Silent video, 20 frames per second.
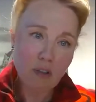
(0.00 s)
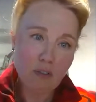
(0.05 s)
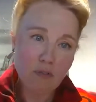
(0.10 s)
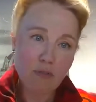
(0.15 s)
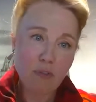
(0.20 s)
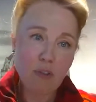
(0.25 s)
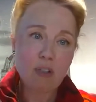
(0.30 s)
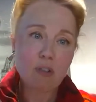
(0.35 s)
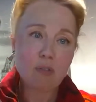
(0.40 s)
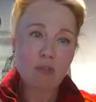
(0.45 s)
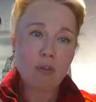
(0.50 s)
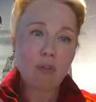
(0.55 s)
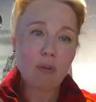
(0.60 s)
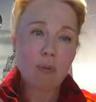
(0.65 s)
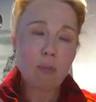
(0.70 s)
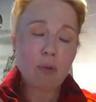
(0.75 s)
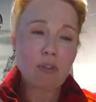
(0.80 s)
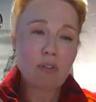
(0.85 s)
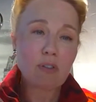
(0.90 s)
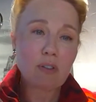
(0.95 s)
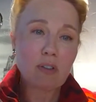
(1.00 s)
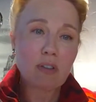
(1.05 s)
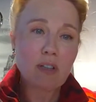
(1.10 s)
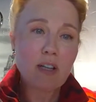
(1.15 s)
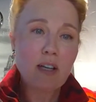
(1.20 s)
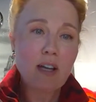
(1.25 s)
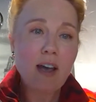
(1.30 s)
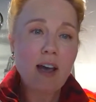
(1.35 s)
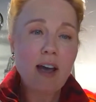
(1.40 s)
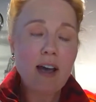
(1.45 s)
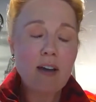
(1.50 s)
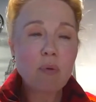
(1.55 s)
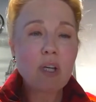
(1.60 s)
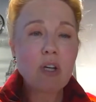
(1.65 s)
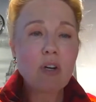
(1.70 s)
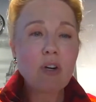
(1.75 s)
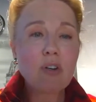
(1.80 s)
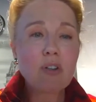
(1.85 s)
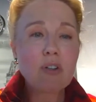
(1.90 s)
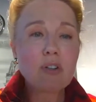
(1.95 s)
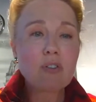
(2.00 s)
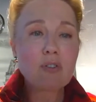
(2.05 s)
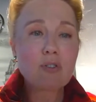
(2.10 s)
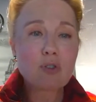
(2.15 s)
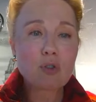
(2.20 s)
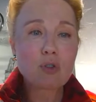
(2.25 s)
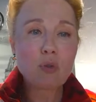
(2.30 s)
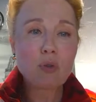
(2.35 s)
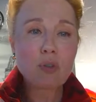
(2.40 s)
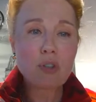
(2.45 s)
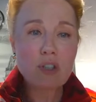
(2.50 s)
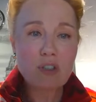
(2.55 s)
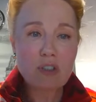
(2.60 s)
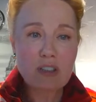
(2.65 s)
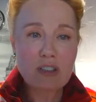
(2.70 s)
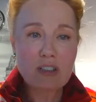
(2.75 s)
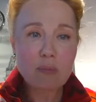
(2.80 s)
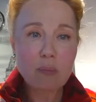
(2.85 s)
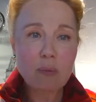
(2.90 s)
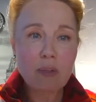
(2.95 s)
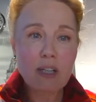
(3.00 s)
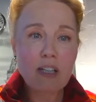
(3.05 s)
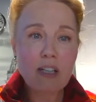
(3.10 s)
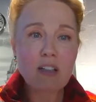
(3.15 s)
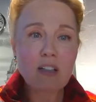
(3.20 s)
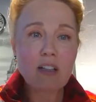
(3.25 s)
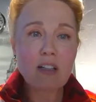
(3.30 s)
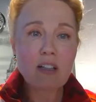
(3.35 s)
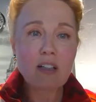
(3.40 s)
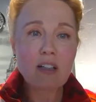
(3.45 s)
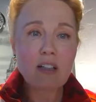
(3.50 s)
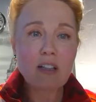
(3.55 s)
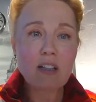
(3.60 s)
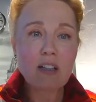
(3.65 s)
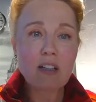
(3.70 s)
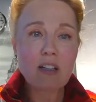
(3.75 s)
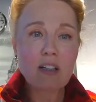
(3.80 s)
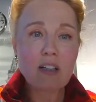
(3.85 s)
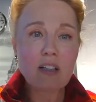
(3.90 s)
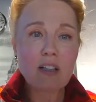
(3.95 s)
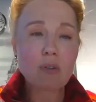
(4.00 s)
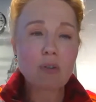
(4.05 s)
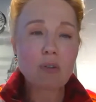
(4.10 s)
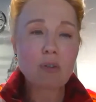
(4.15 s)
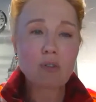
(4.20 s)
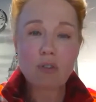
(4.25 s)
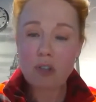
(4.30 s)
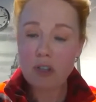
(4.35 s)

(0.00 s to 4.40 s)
finger on the button. We heard George explain a lot about